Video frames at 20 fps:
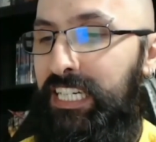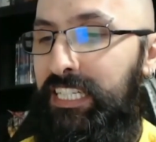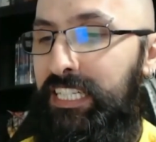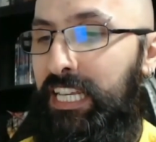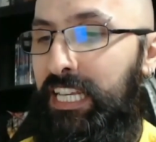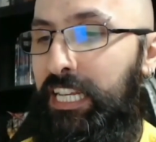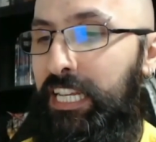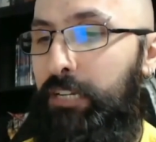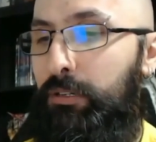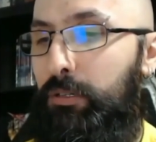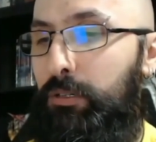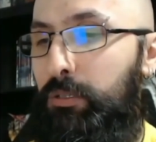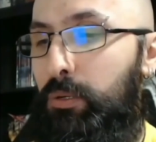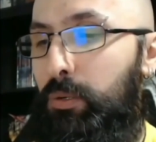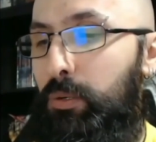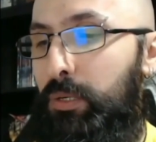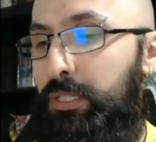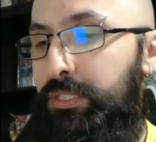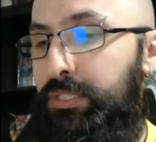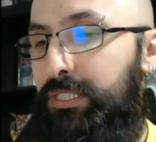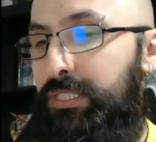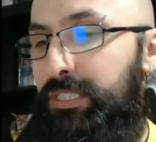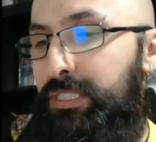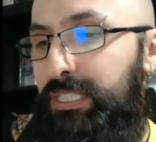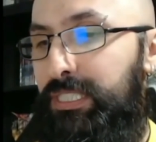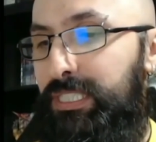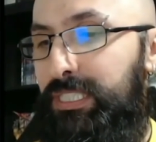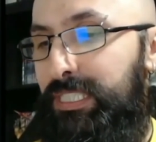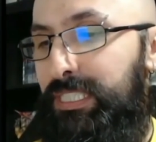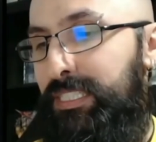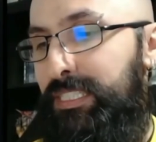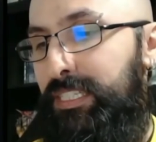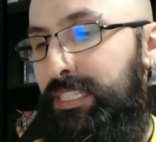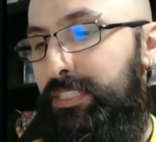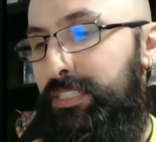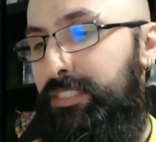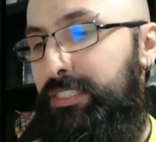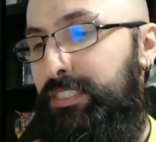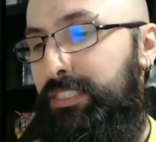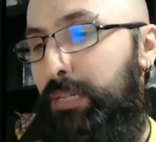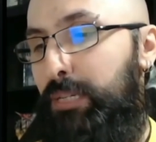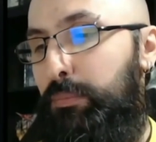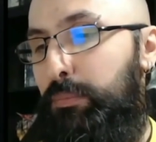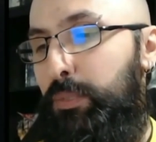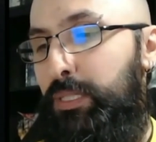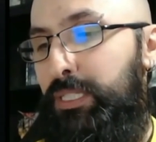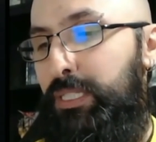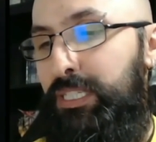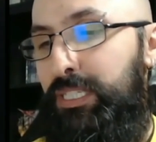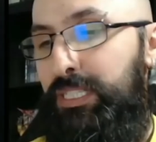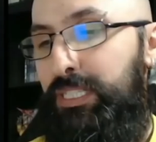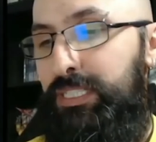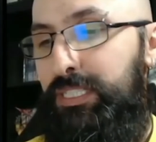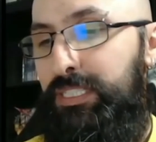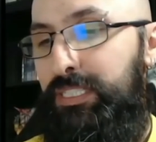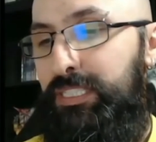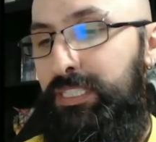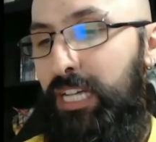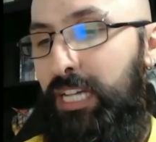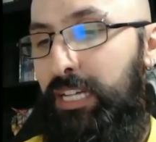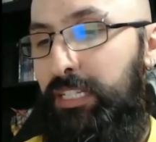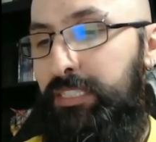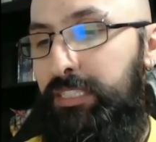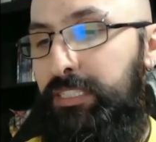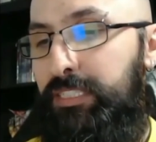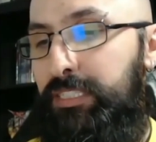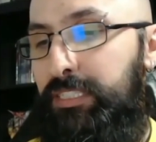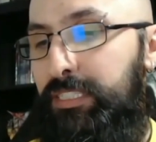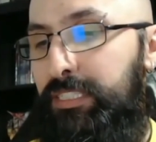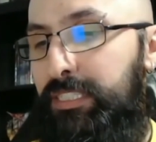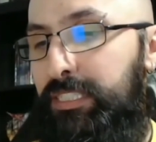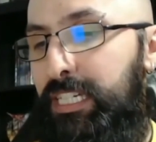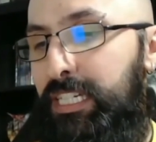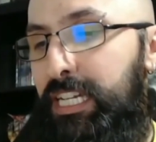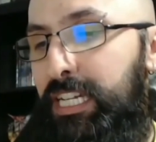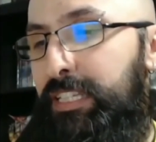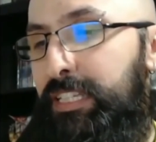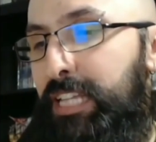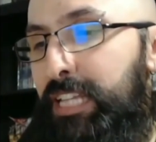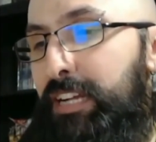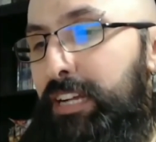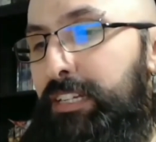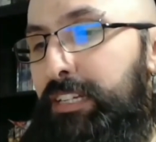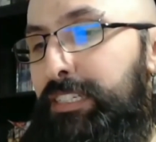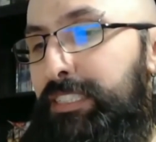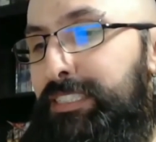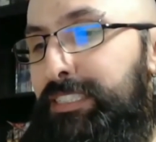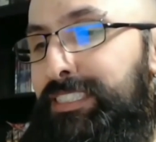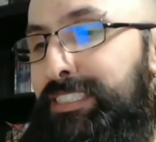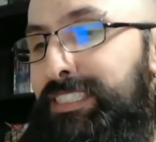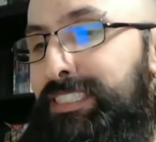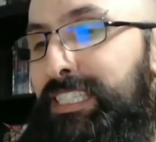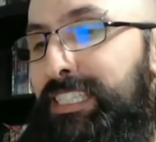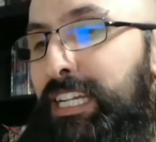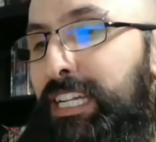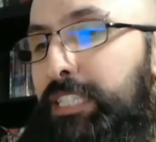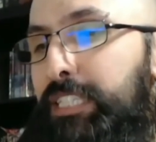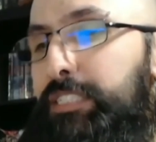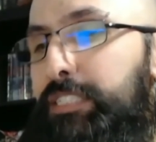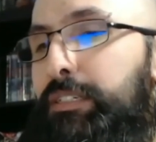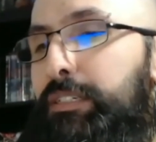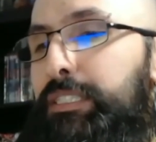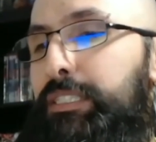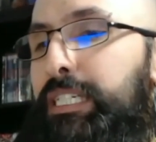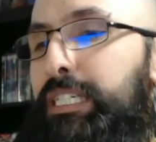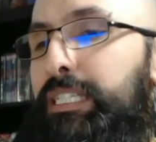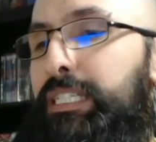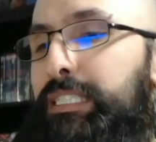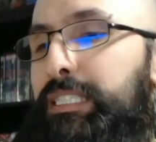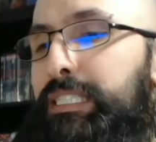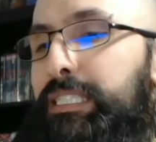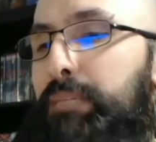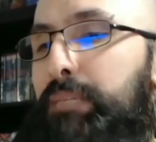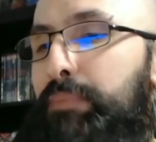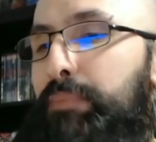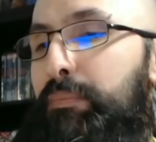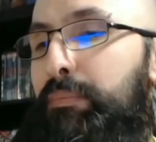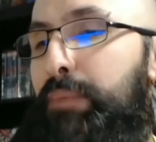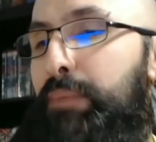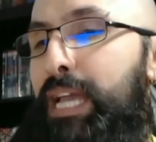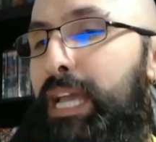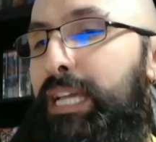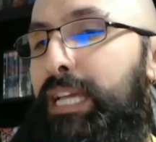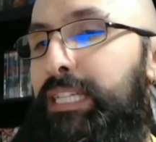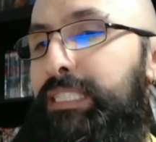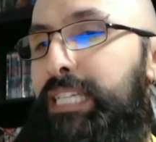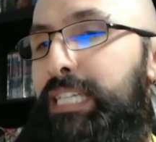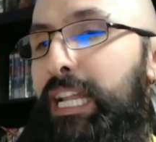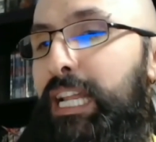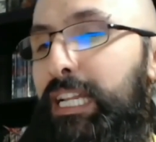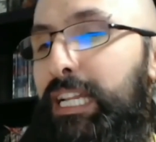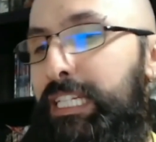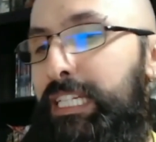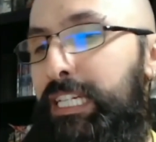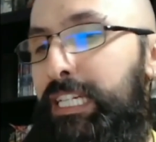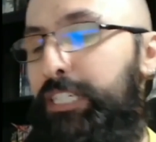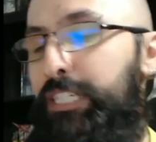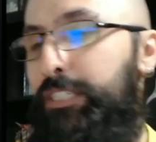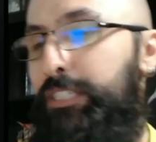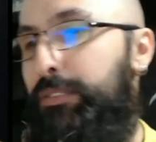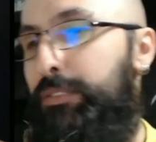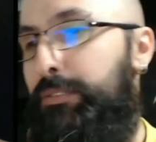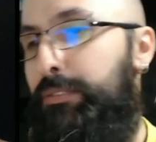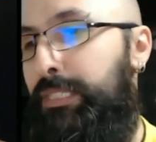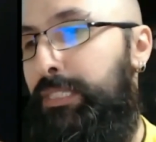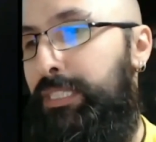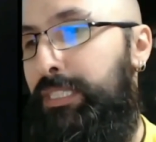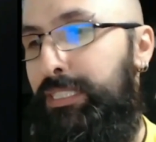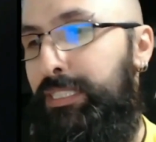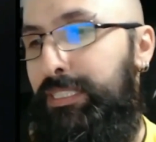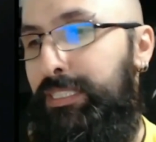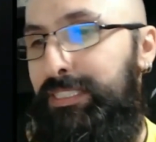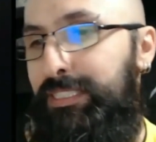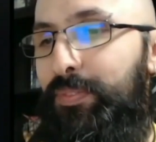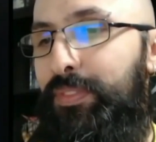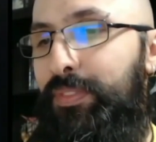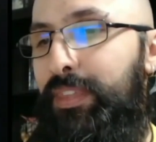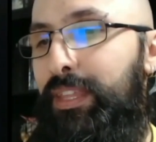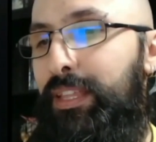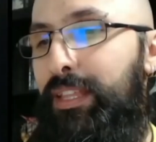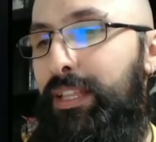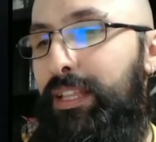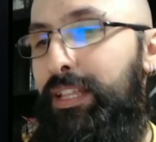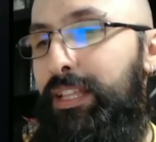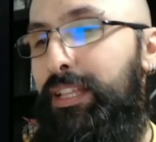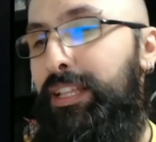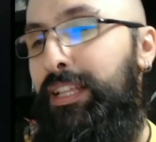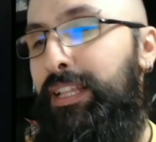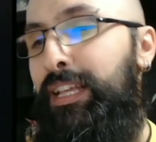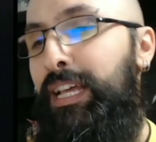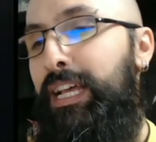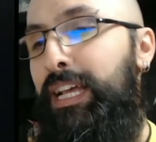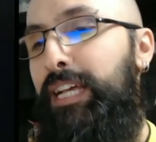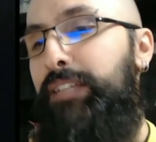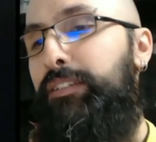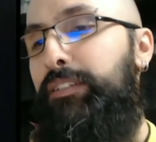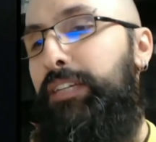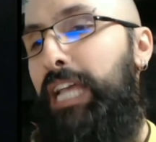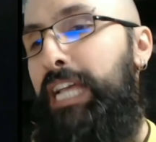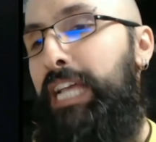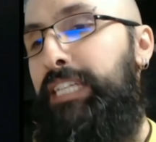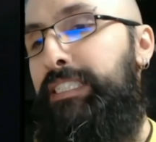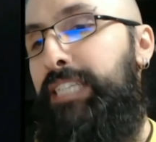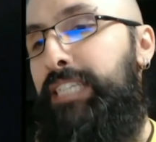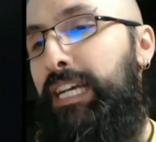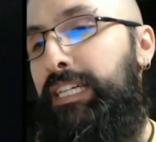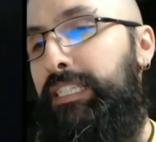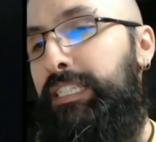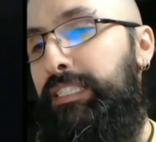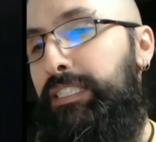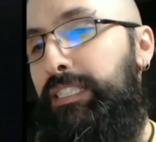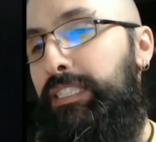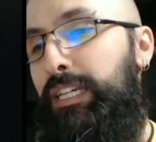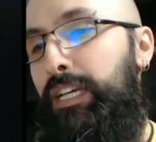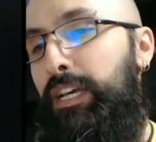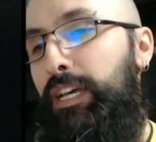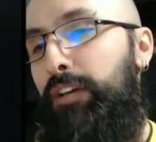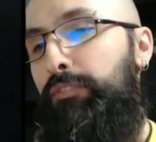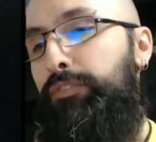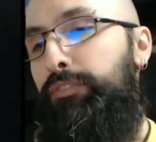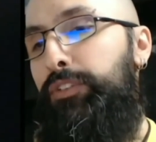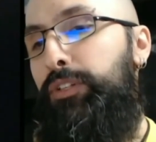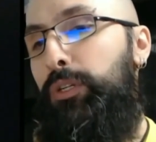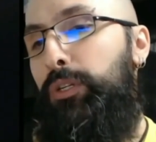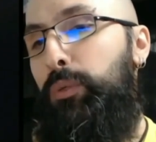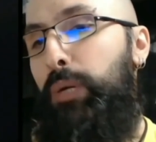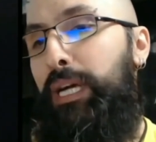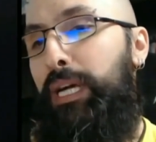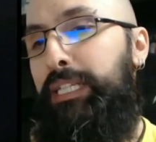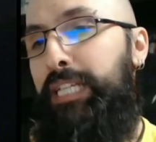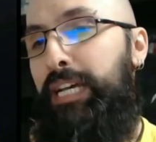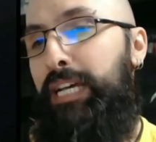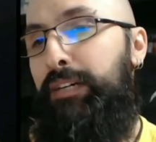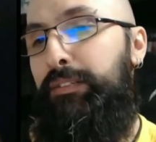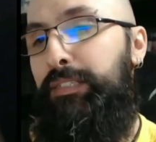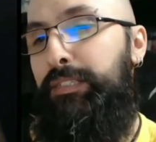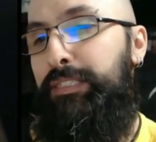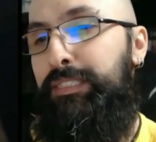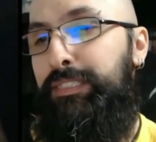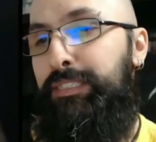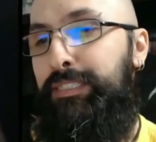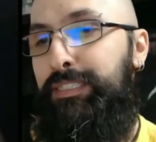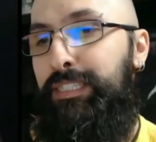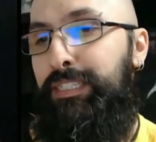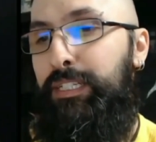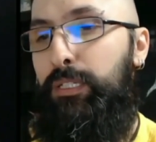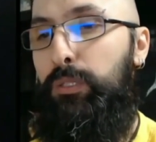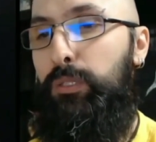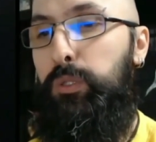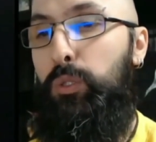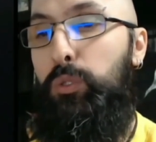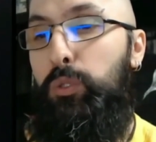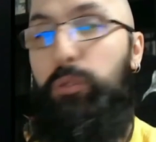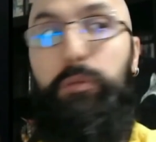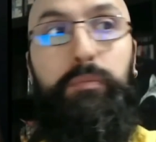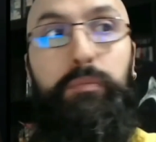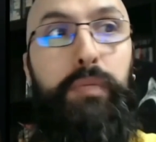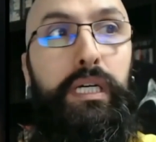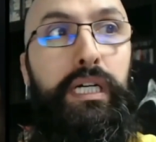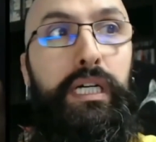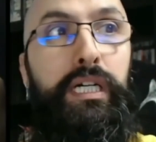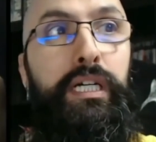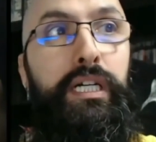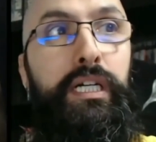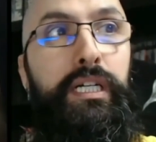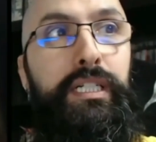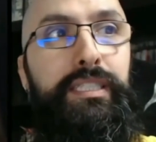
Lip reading: the hero course. There's someone, silence, in there. So he's in the sleeping bag. It's kind of like a cocoon. It took 8 seconds for you to quiet down. Lume.